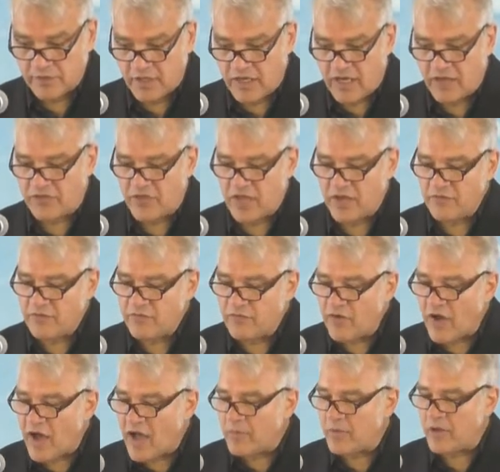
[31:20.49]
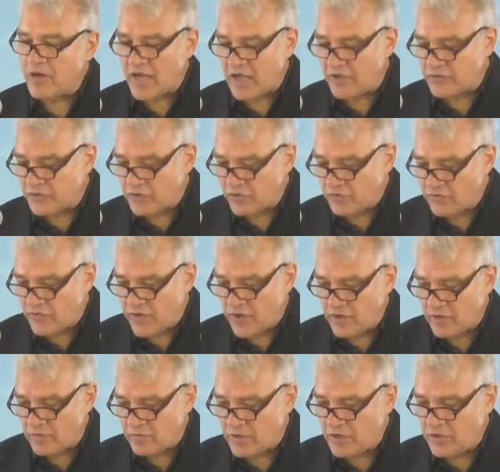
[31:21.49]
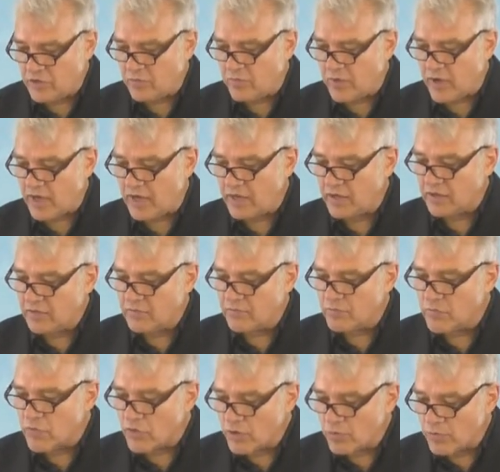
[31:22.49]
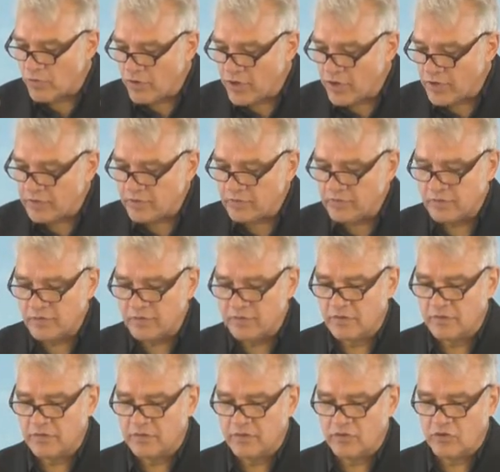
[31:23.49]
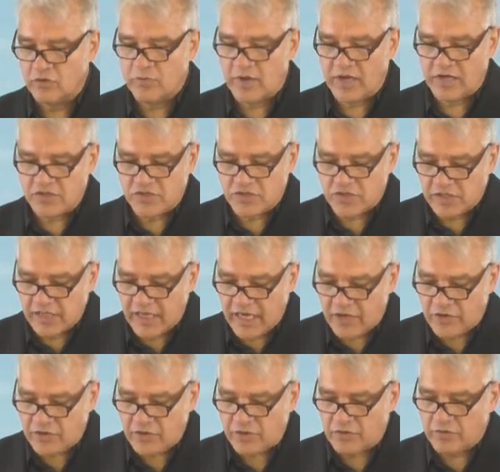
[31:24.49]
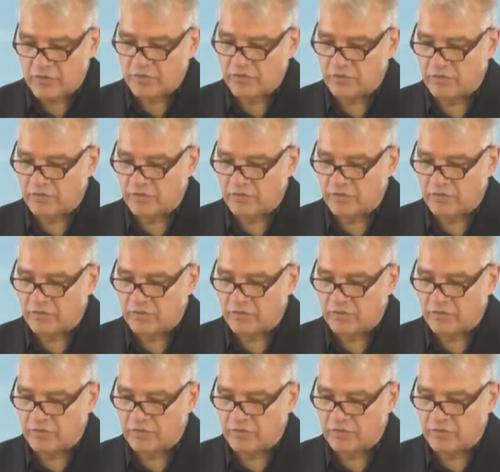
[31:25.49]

yet they vomit out their venom, either by murmuring or by slander,